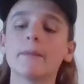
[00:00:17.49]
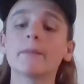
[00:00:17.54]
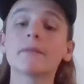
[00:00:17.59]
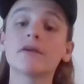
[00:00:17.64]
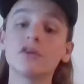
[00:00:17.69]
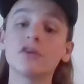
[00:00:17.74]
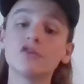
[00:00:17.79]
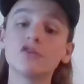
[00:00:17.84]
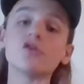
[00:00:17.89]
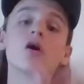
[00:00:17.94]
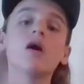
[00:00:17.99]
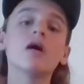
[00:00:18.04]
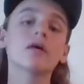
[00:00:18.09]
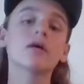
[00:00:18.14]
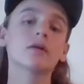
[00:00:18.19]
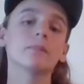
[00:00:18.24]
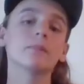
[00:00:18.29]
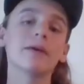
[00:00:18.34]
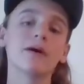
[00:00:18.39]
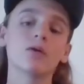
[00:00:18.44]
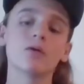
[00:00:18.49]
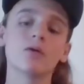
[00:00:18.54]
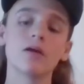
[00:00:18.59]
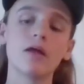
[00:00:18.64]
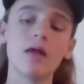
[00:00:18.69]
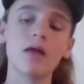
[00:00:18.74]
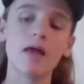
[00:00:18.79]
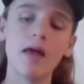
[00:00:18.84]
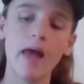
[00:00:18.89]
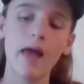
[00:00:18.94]
I'm going to talk about
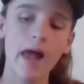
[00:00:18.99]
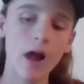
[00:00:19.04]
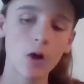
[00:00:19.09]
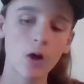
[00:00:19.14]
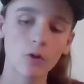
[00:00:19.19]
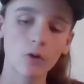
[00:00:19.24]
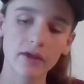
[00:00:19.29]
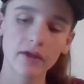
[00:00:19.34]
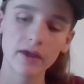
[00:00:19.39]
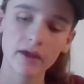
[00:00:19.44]
how the